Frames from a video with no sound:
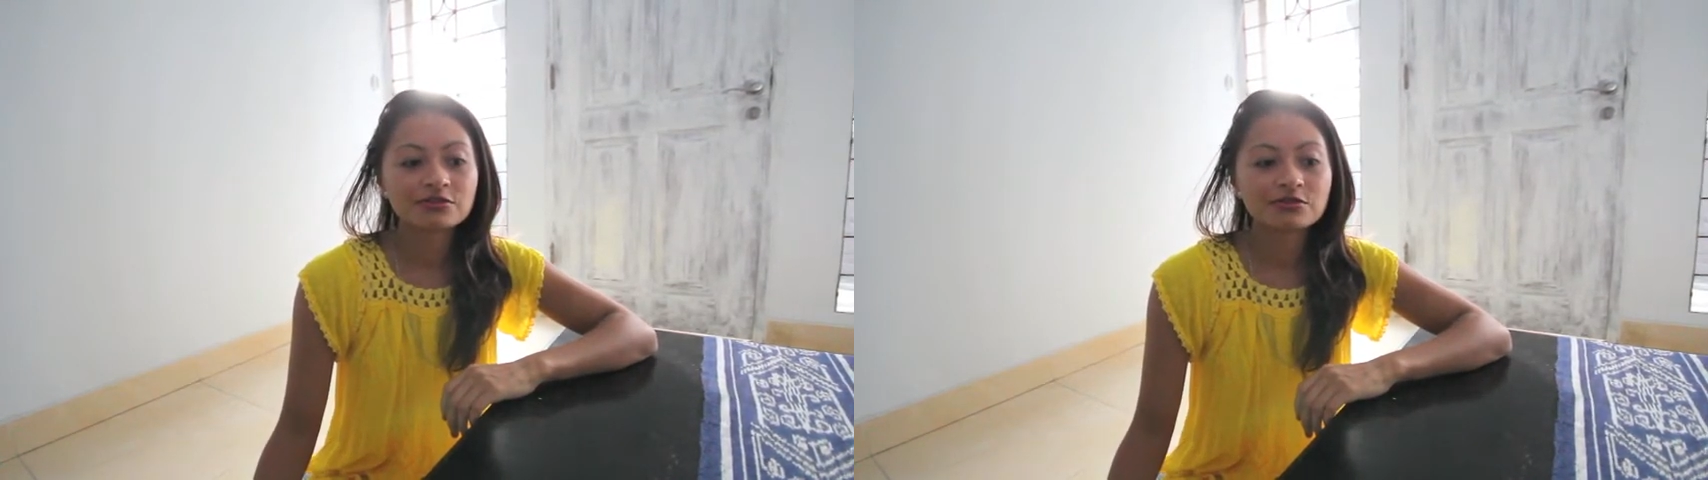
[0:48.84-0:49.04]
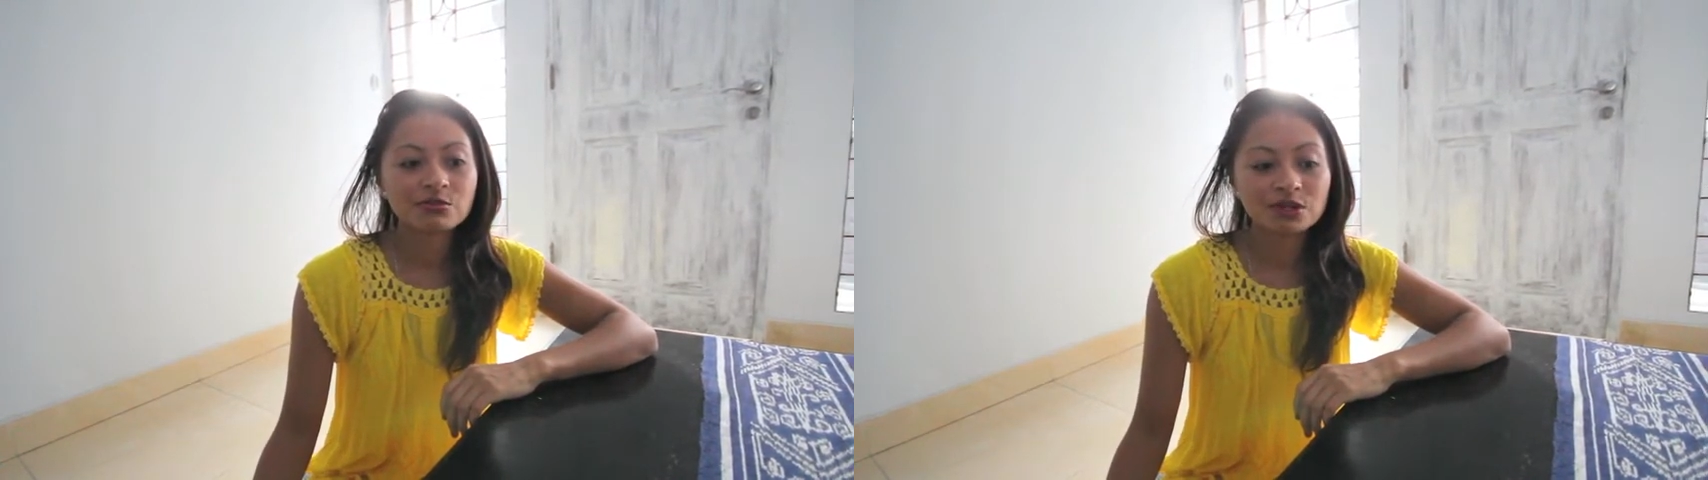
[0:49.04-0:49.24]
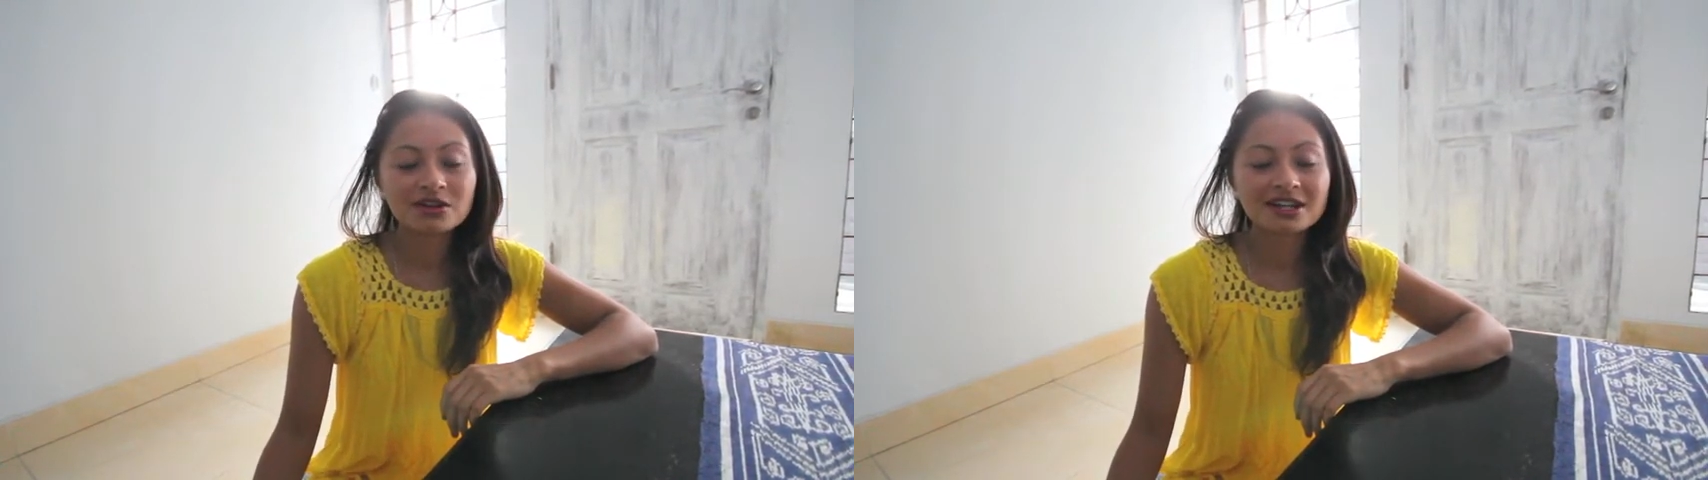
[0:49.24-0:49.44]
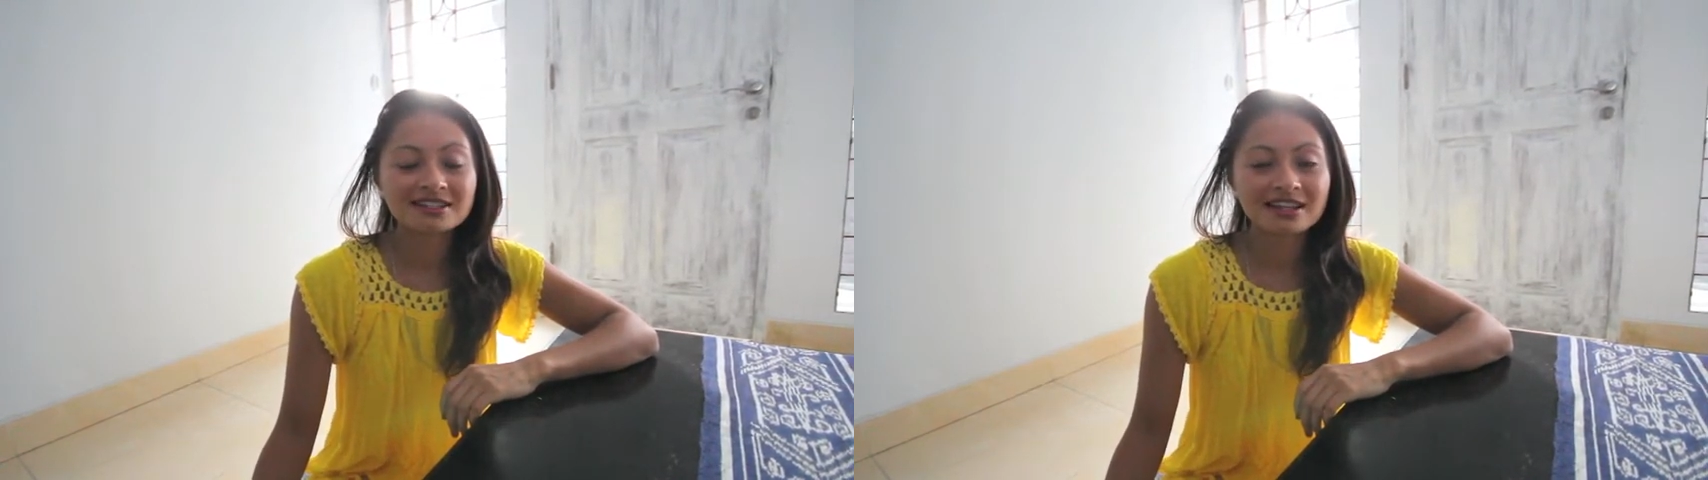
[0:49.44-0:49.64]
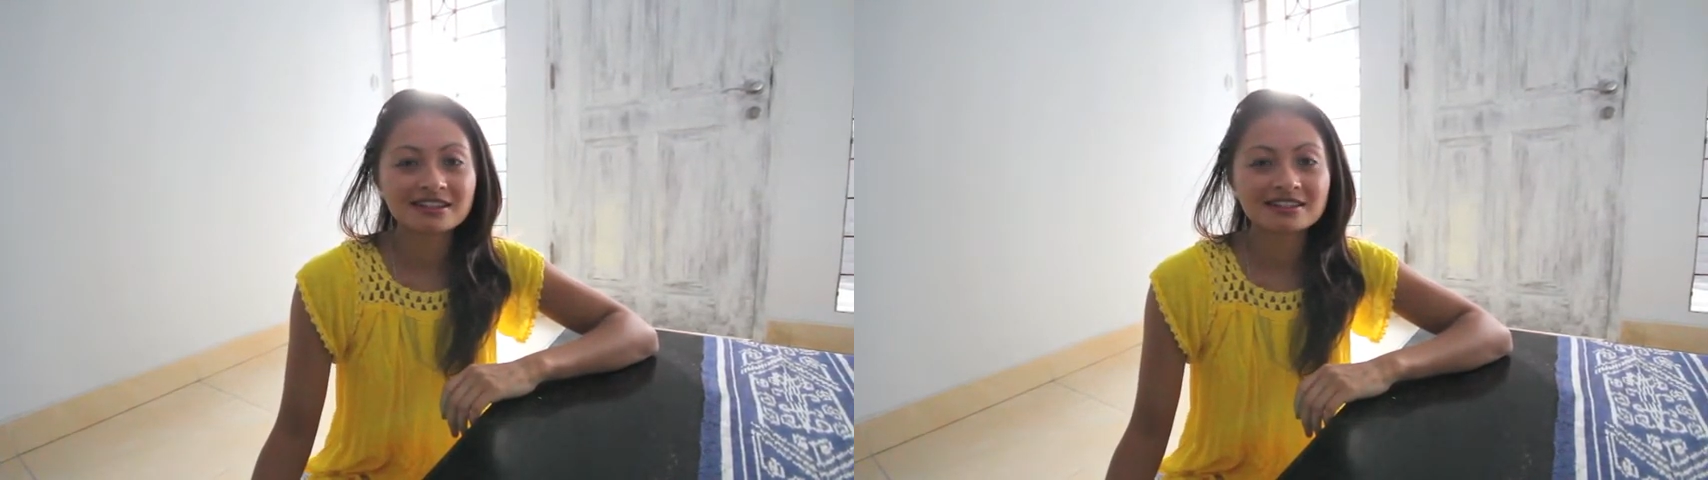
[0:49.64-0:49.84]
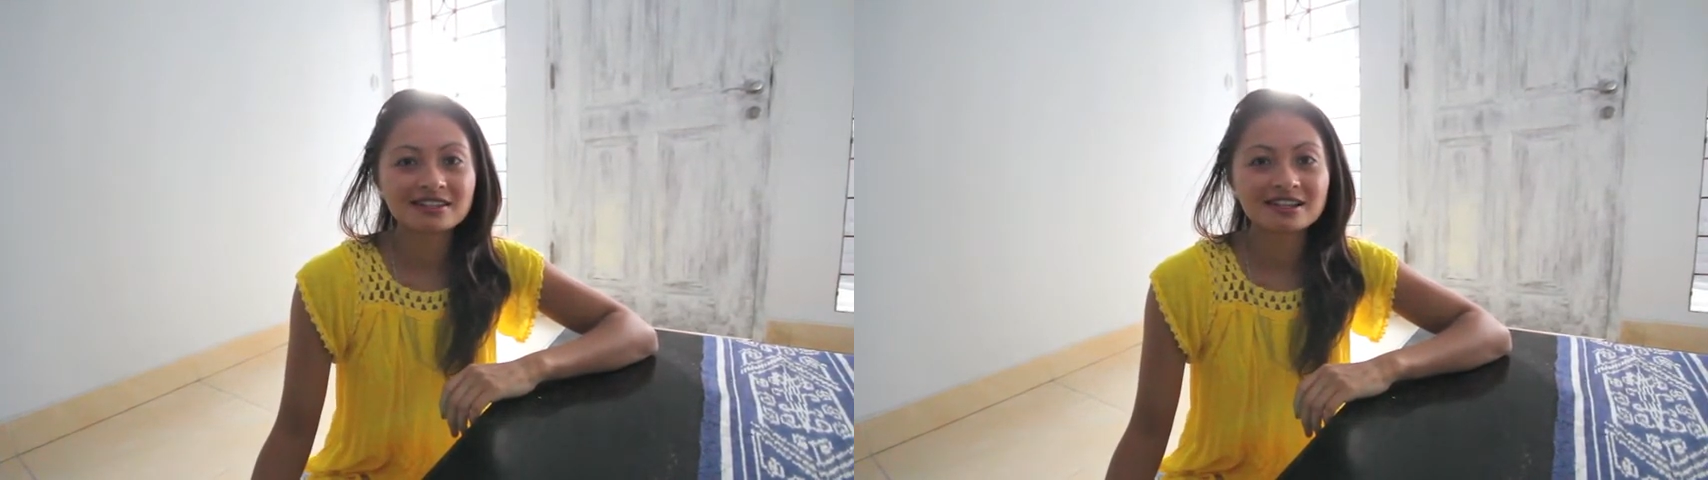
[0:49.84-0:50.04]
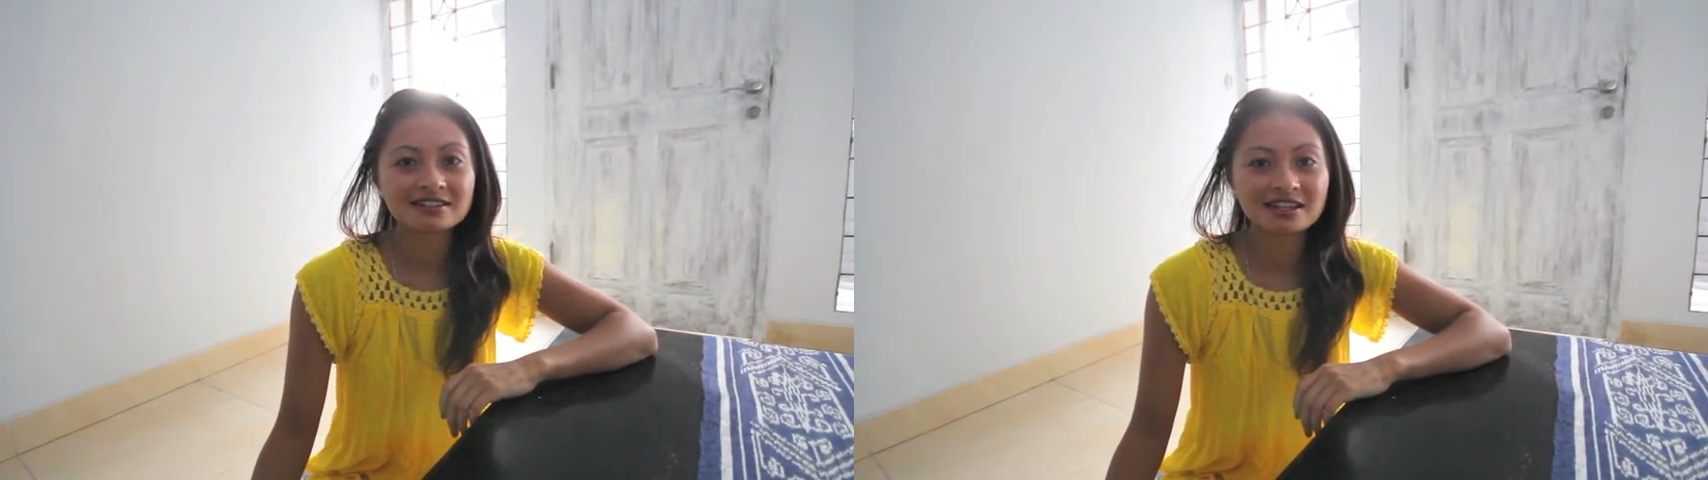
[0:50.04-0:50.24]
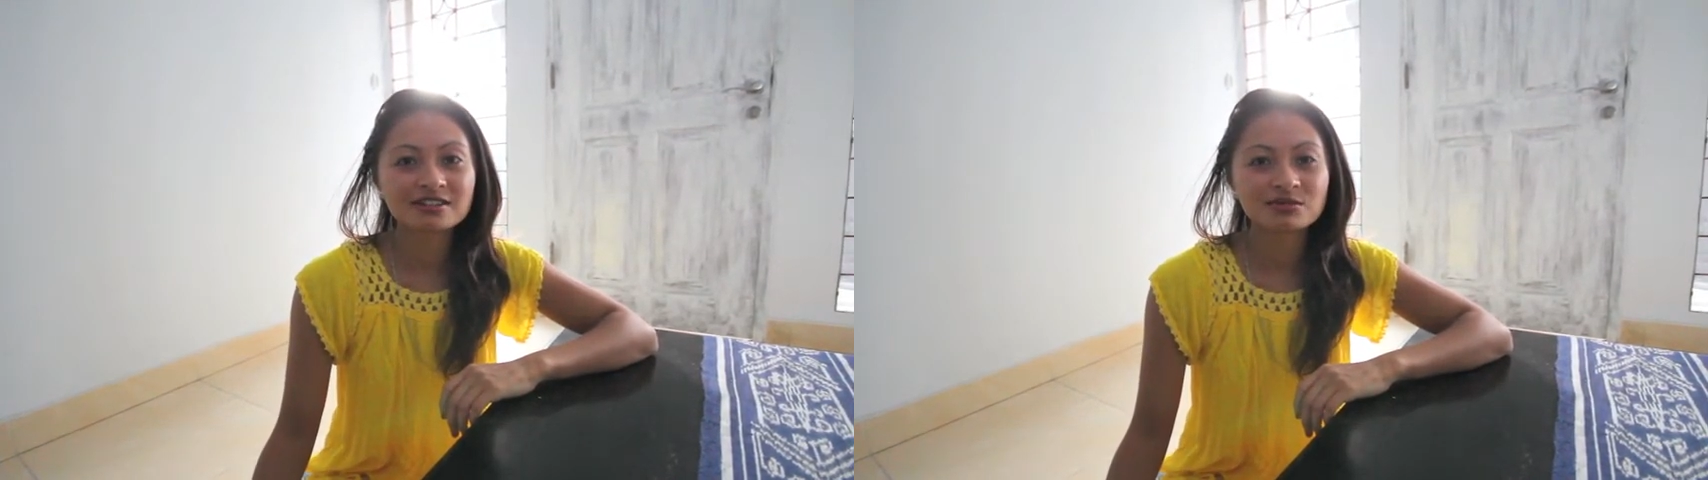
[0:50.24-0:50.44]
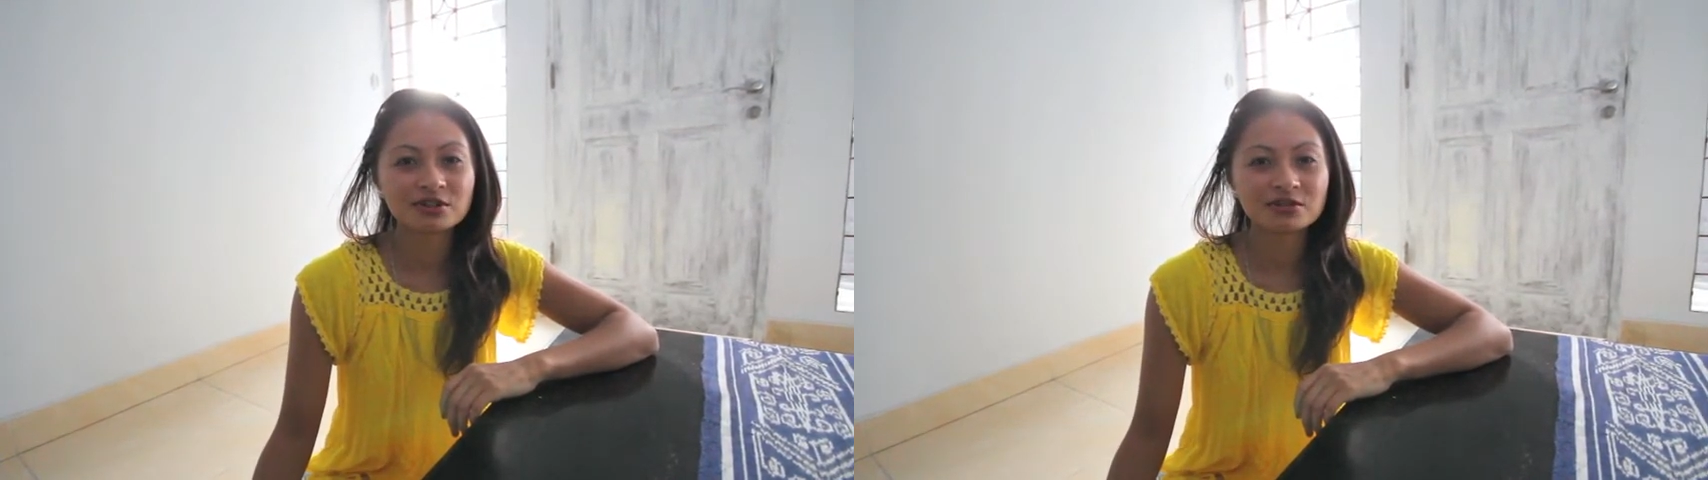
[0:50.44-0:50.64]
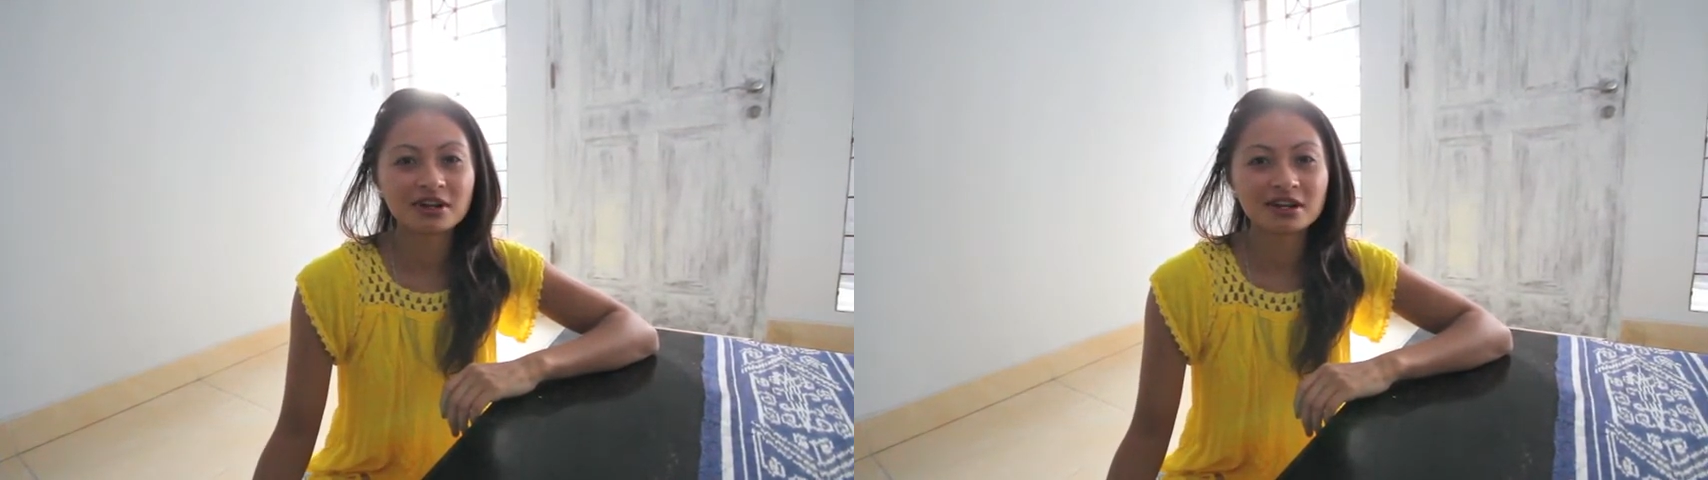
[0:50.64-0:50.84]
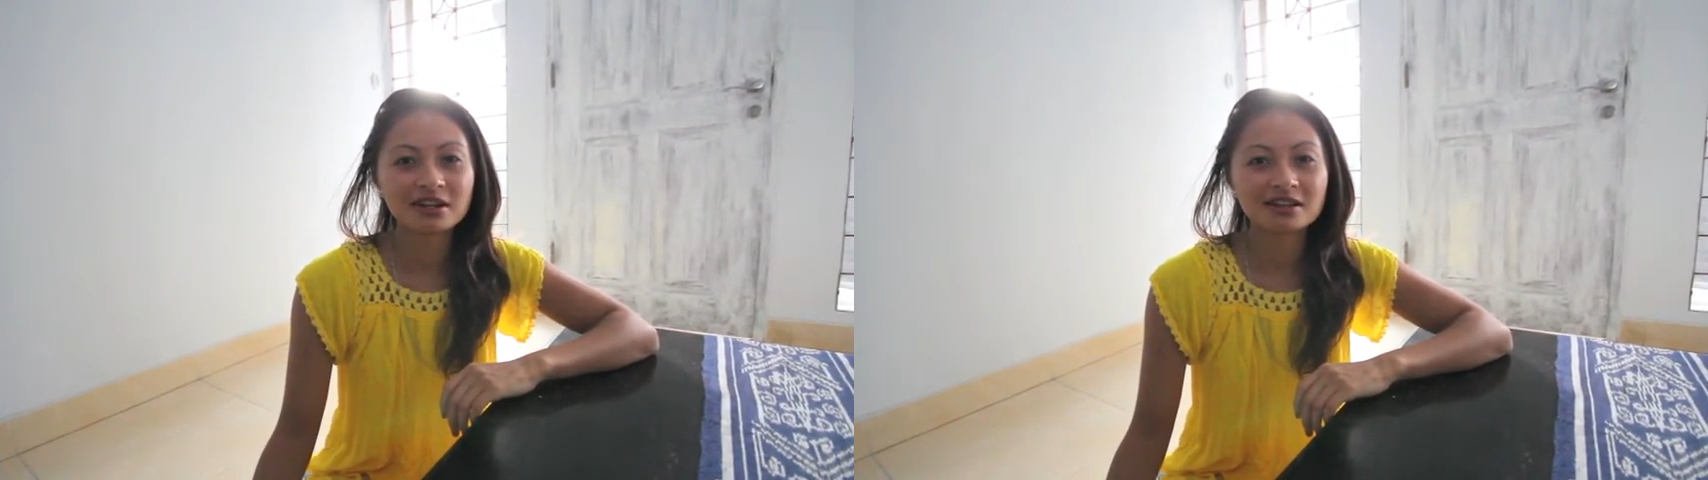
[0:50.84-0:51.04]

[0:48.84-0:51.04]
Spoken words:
When you get to that stage, that's when you're ready.